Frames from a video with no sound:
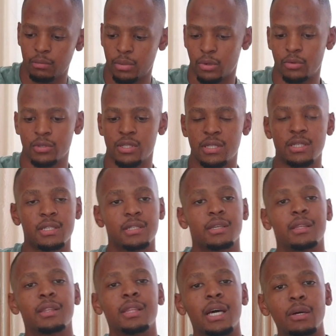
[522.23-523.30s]
because there's
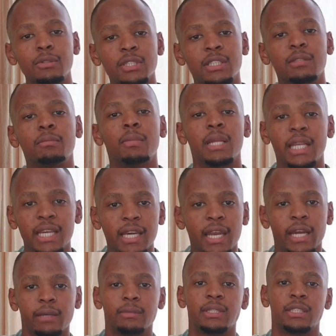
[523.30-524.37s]
1,000
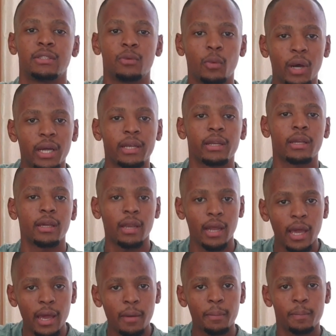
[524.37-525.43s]
milligrams in 1
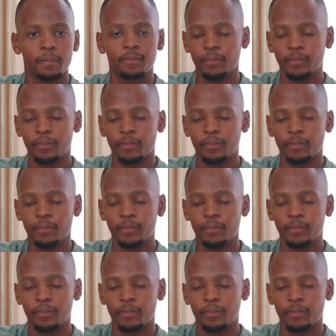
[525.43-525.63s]
gram.